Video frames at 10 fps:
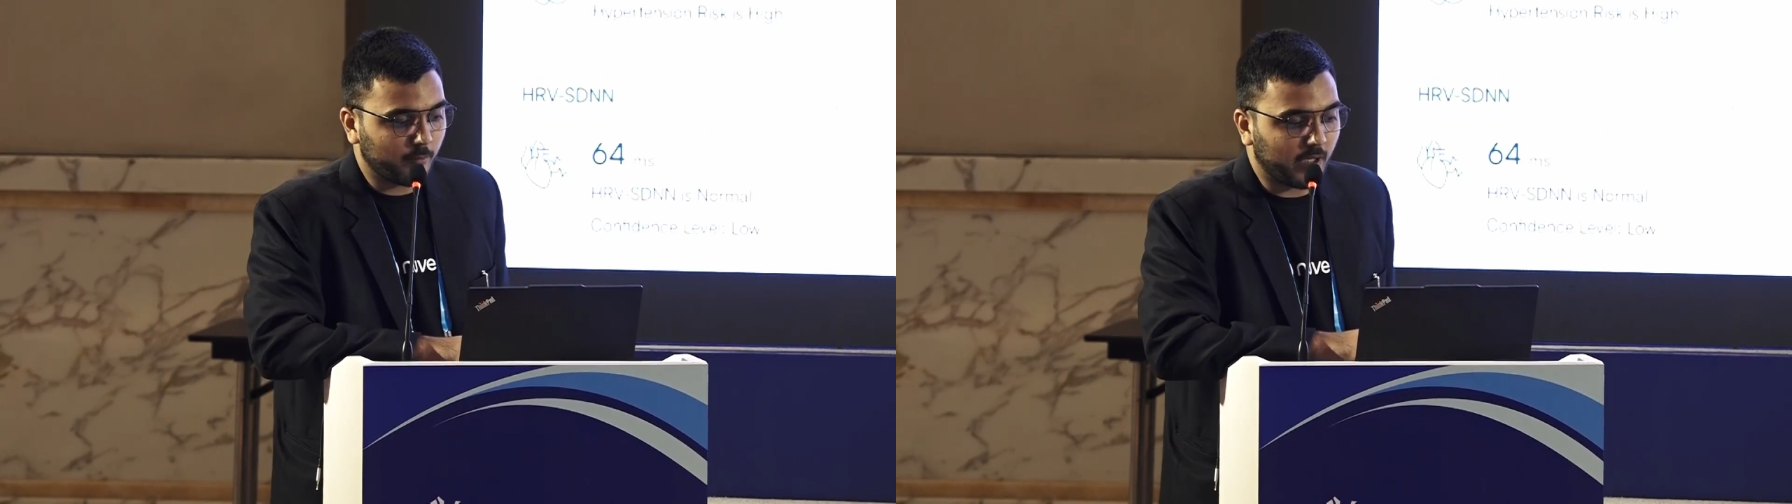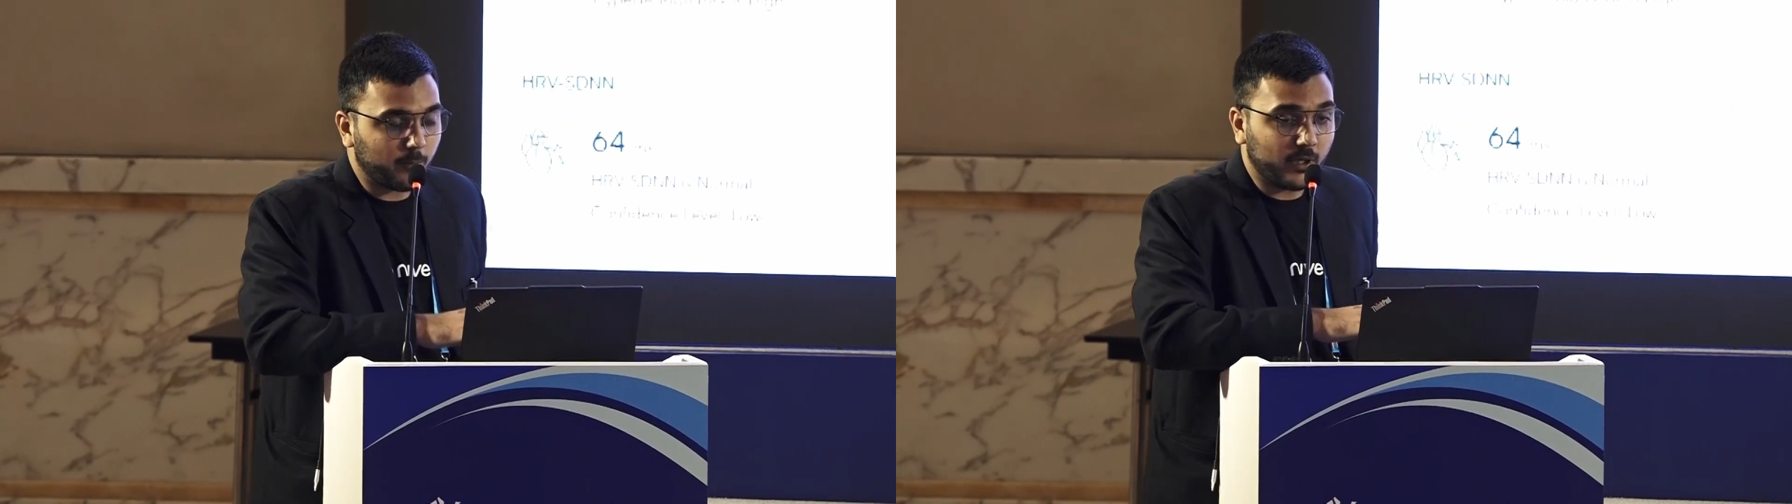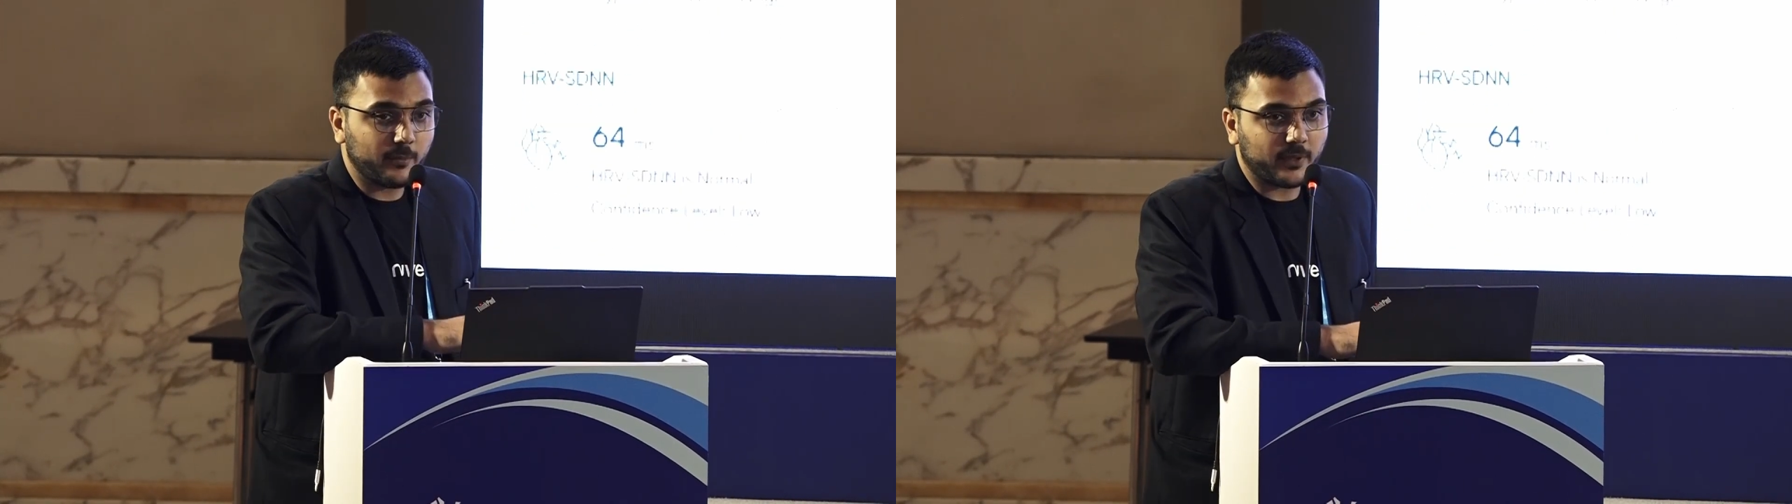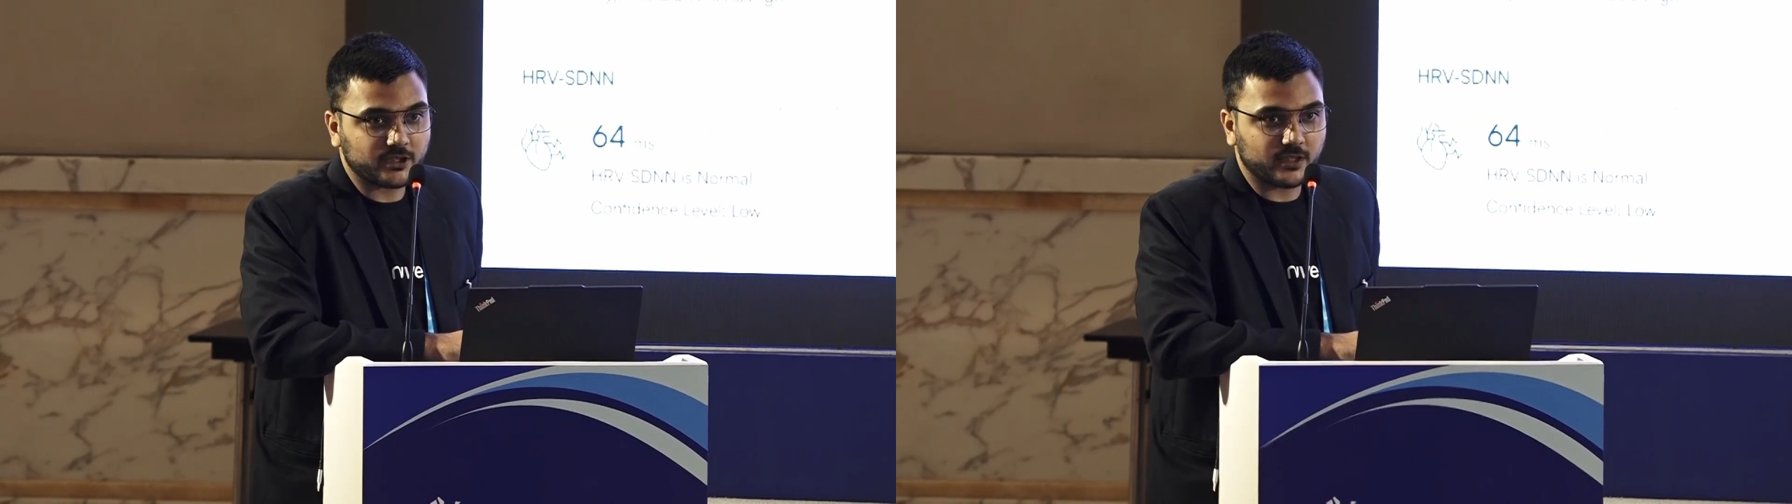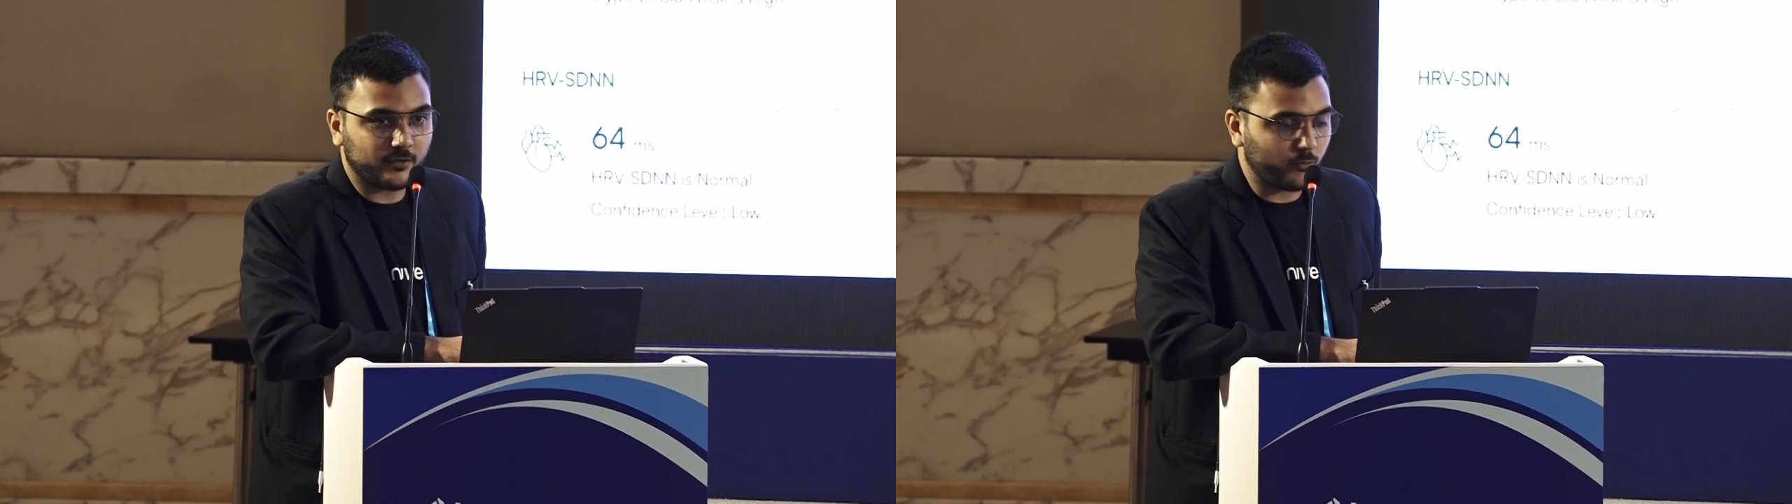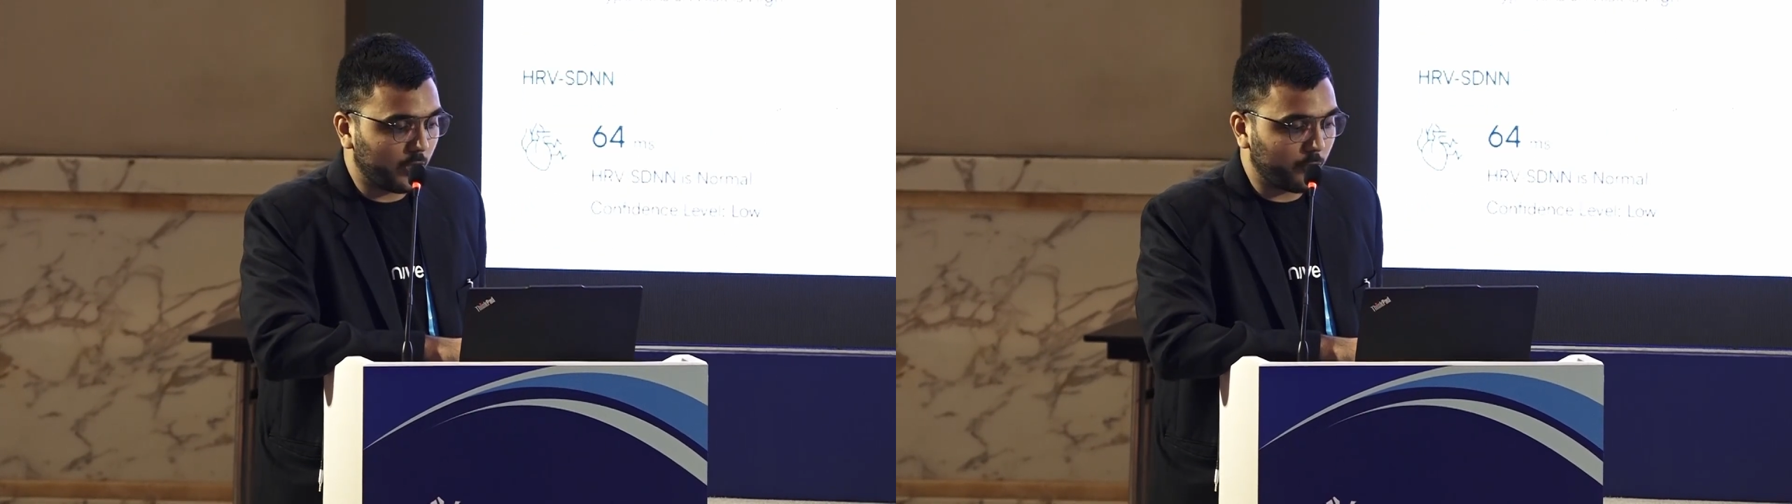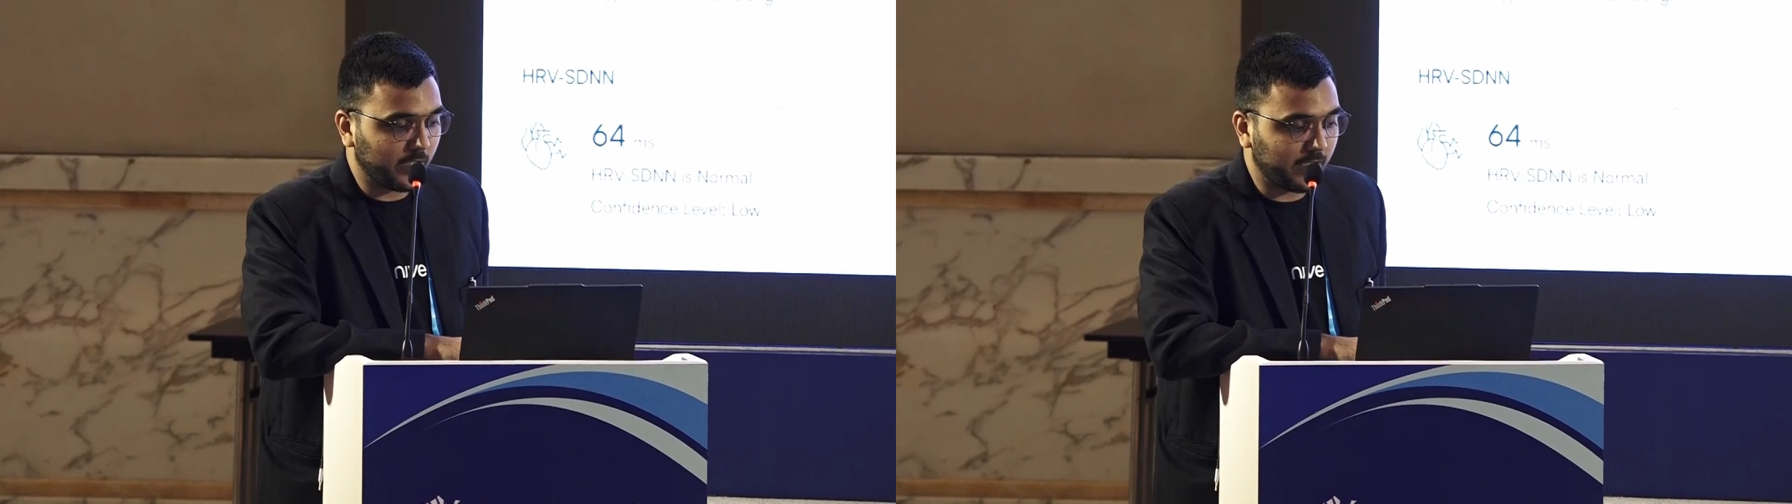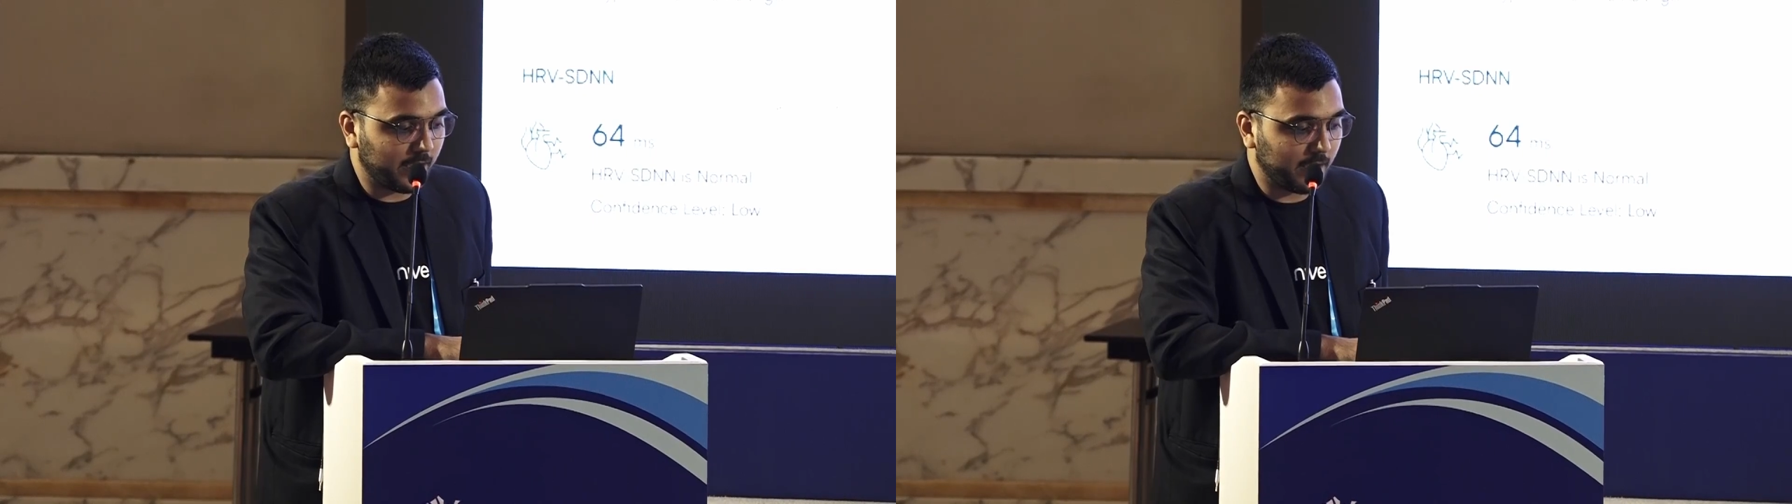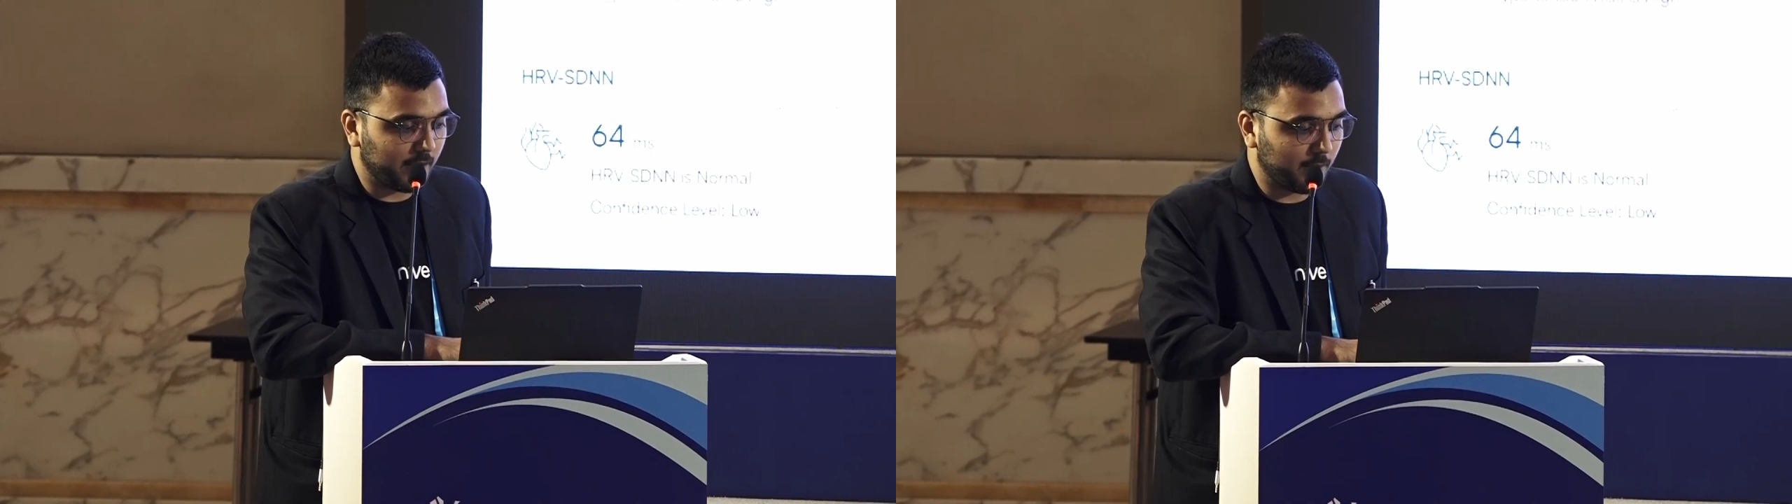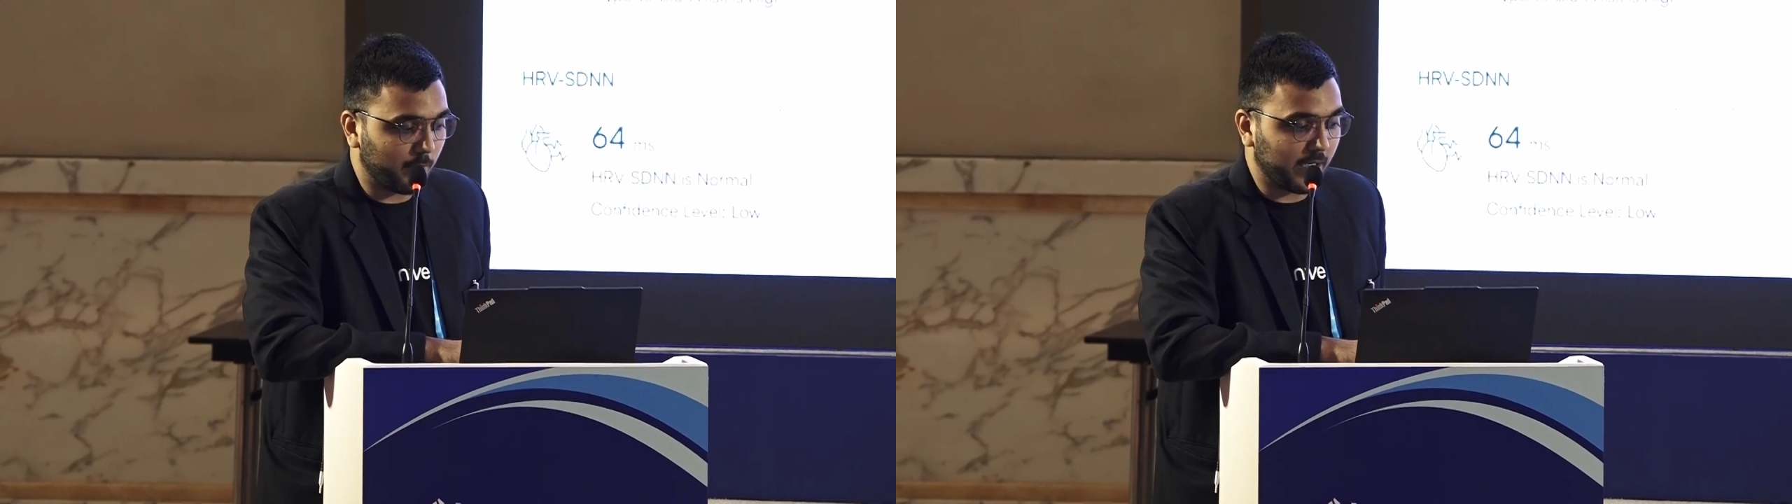my blood pressure is 128